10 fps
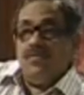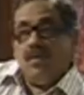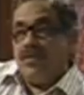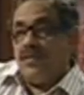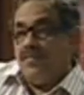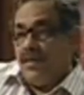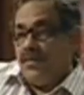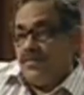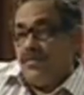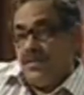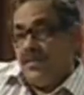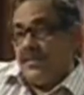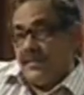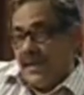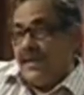the rulers of Mysore
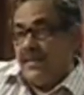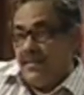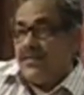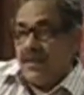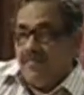did exactly the